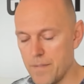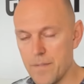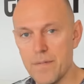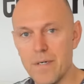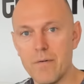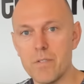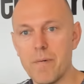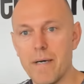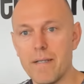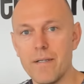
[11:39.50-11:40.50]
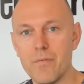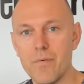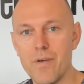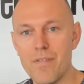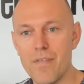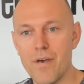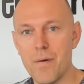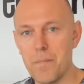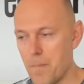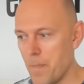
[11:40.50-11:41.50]
uh, I was battling with
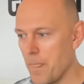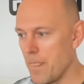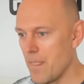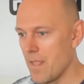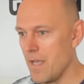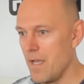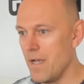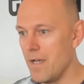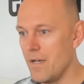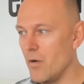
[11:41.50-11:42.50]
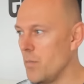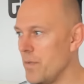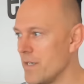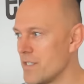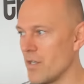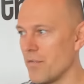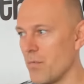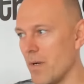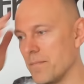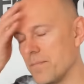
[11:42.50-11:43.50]
uh, uh, O B S software.